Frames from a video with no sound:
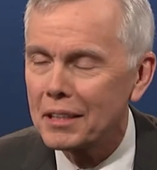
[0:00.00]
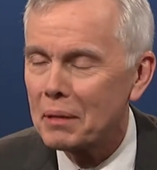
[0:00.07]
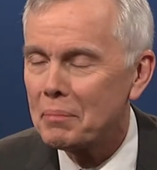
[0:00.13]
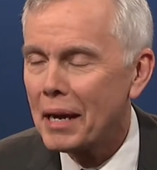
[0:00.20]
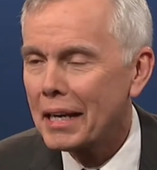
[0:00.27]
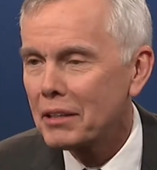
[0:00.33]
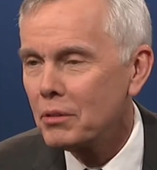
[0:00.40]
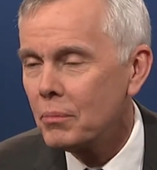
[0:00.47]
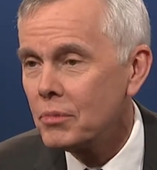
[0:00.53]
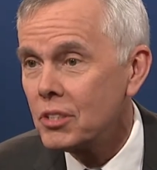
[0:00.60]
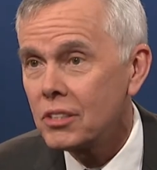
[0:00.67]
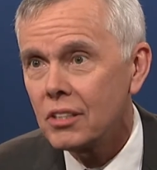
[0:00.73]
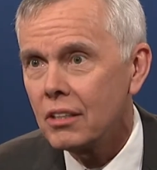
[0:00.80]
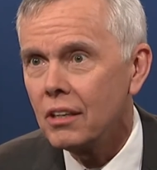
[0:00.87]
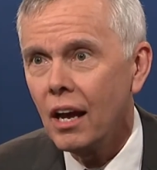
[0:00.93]
get back to him. And
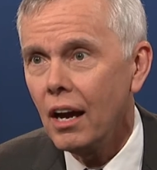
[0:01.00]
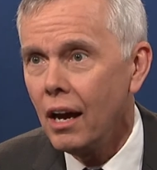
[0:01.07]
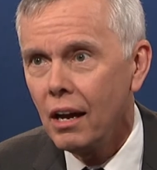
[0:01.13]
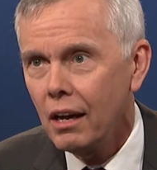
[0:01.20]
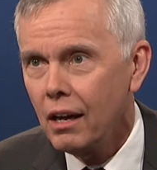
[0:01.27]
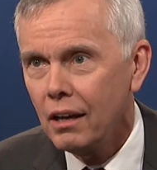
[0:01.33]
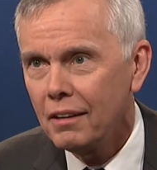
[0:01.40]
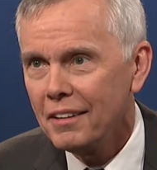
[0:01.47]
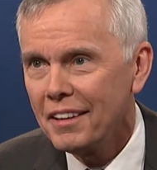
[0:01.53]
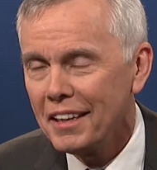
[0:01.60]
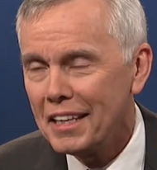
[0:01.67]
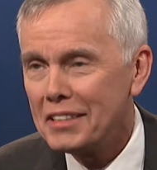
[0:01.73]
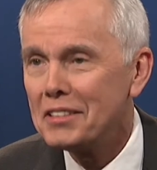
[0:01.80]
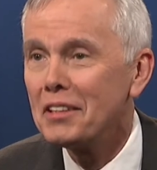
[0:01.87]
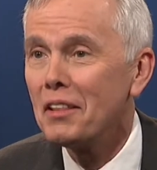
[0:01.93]
she said,
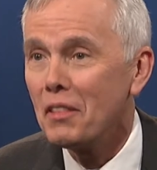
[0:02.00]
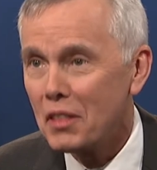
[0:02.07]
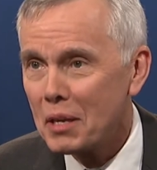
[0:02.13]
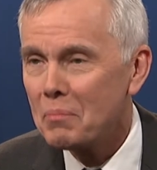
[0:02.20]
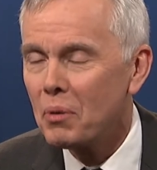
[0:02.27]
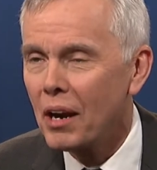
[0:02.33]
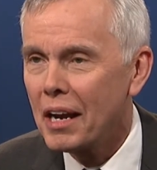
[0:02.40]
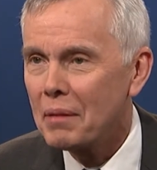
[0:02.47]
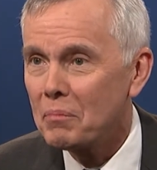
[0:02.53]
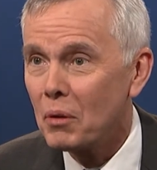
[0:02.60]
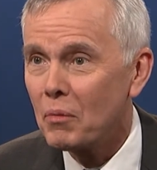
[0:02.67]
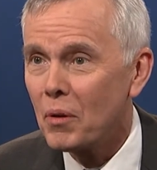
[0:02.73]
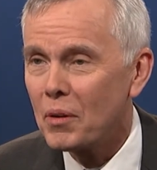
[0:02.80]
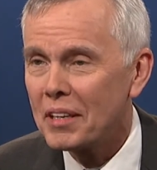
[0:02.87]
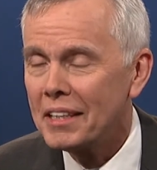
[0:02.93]
it's the Brian
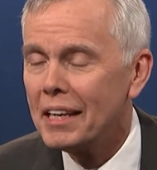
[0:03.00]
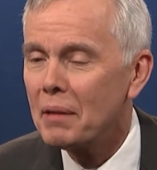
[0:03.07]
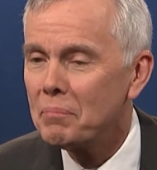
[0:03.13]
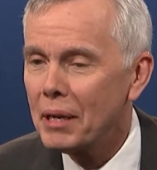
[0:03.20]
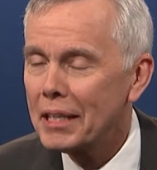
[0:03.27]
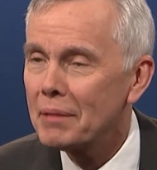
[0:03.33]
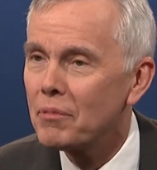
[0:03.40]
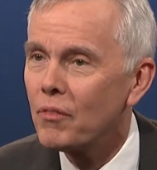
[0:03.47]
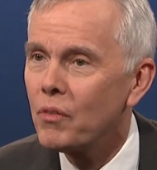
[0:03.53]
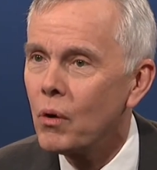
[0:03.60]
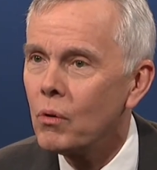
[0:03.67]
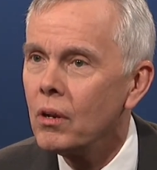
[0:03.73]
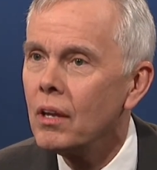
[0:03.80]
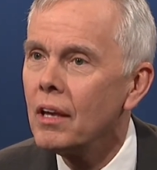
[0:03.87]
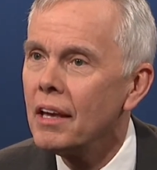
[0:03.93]
Mulroney. And I picked up the
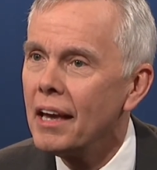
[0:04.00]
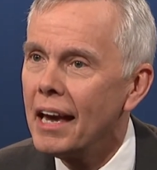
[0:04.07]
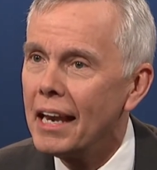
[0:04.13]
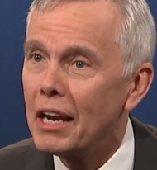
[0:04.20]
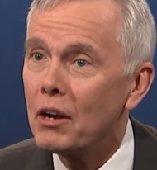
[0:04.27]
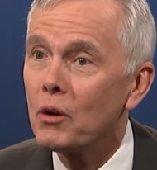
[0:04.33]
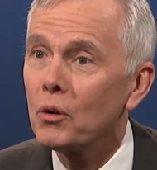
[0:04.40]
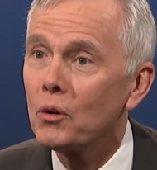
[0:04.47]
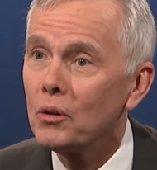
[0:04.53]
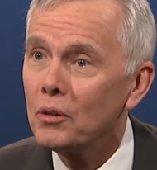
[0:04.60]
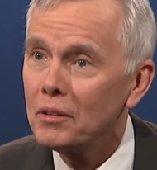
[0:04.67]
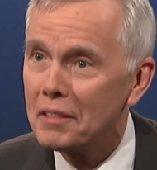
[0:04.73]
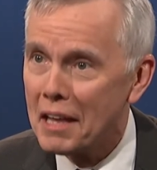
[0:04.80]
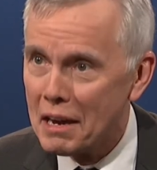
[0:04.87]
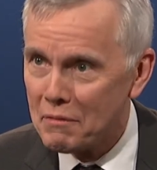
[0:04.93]
phone, and I
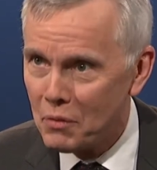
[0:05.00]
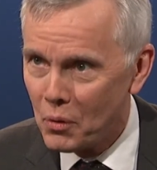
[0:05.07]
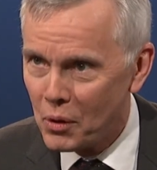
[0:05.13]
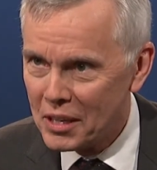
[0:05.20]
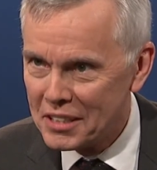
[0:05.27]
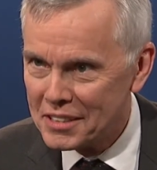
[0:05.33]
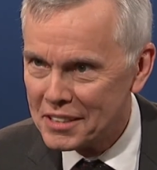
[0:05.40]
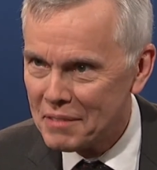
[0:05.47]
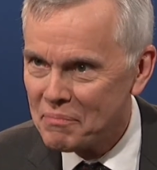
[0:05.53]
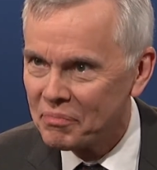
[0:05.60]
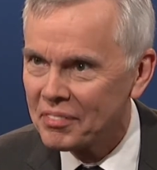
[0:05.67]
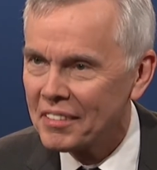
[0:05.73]
heard that voice.